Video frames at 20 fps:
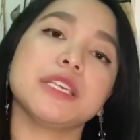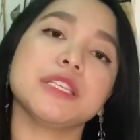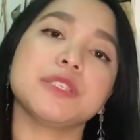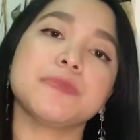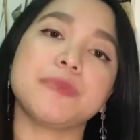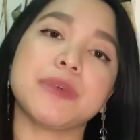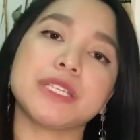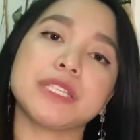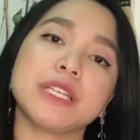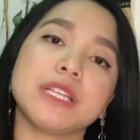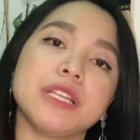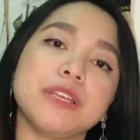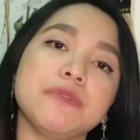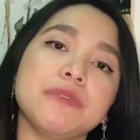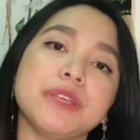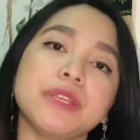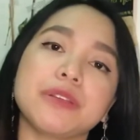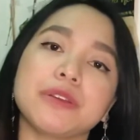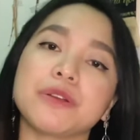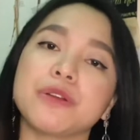especially
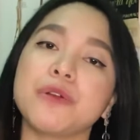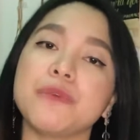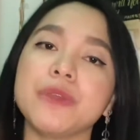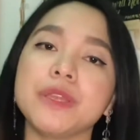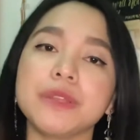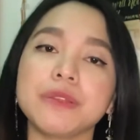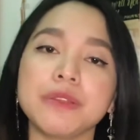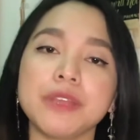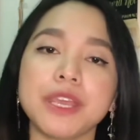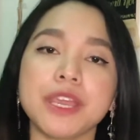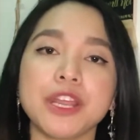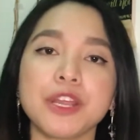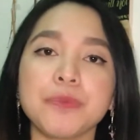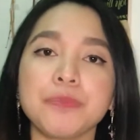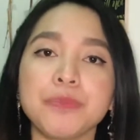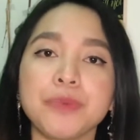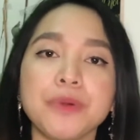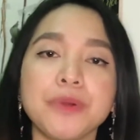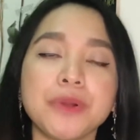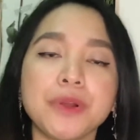when you're going to the
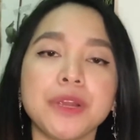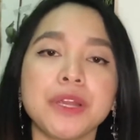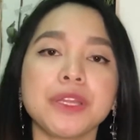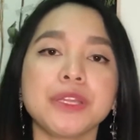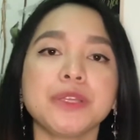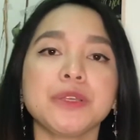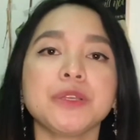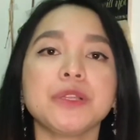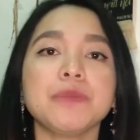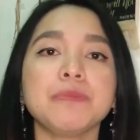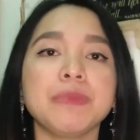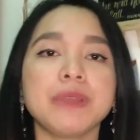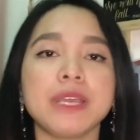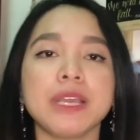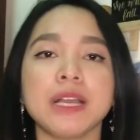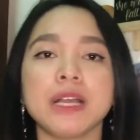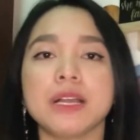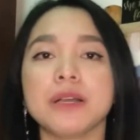airport. You'll be